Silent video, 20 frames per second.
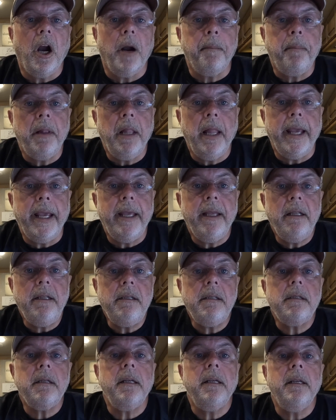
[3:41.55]

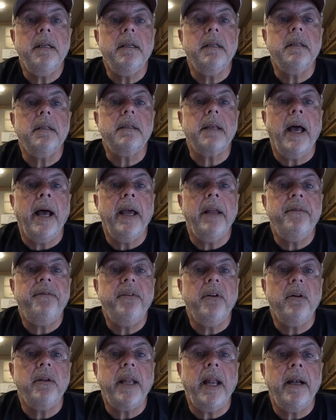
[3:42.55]
plans. Is I had
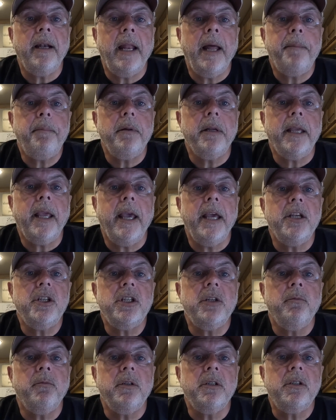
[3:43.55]
filled out an
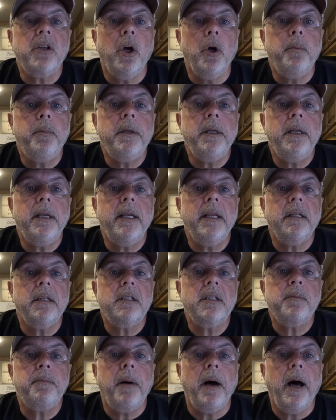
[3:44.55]
application, was hoping to get a
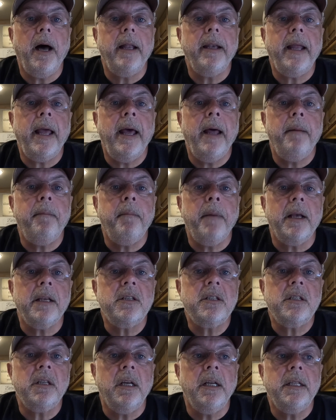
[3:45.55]
spot at my
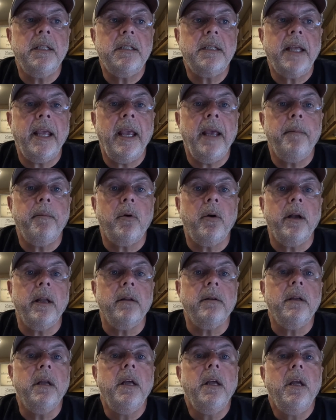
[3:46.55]
son's
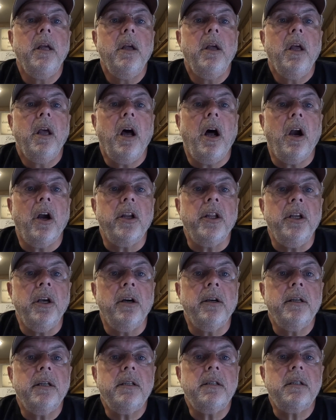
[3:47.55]
campground. Our
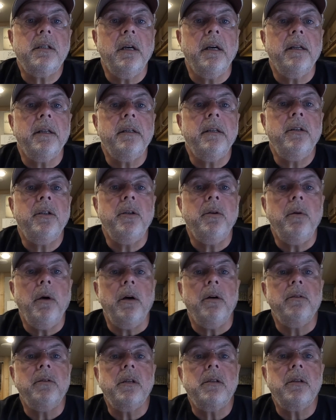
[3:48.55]
youngest son, who
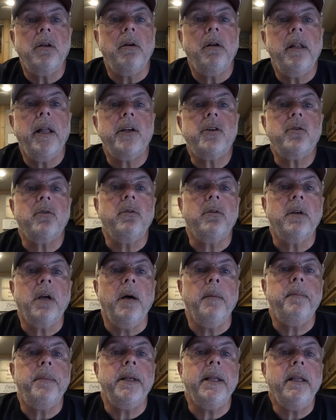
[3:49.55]
owns his own electrical
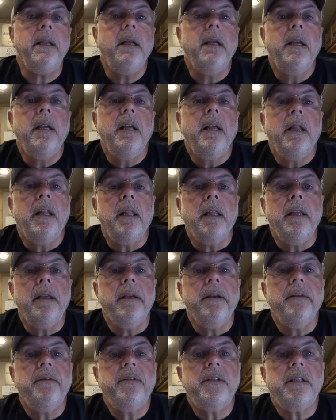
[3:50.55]
company,
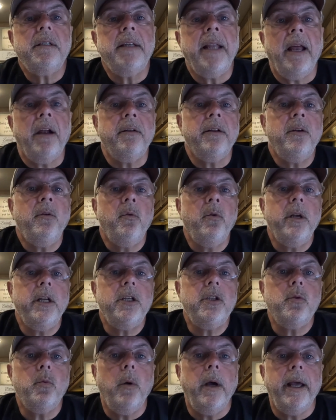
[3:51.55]
lives down in
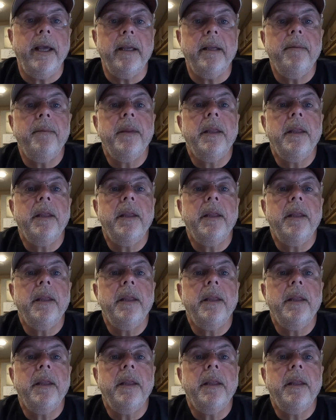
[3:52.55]
Ridgeway,